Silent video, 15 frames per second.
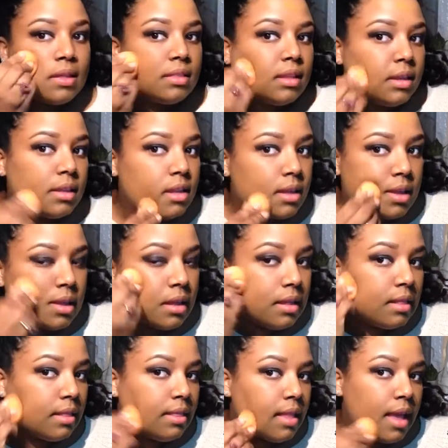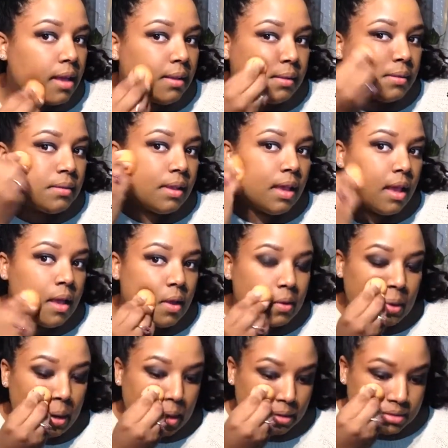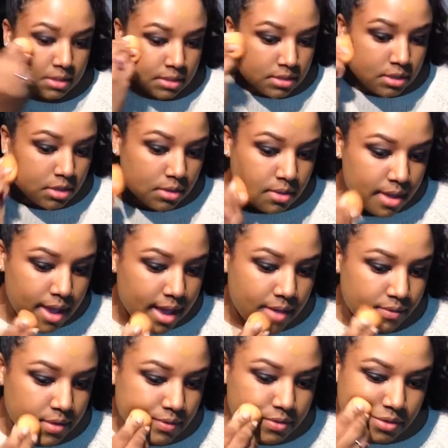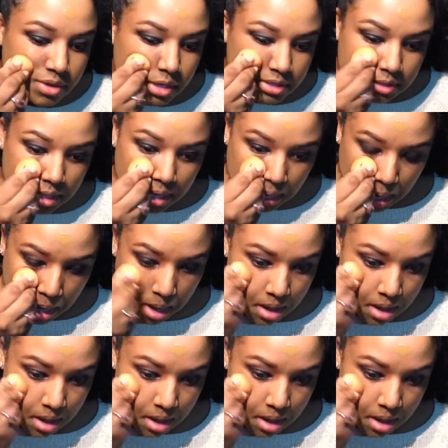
the less chances you have of creasing.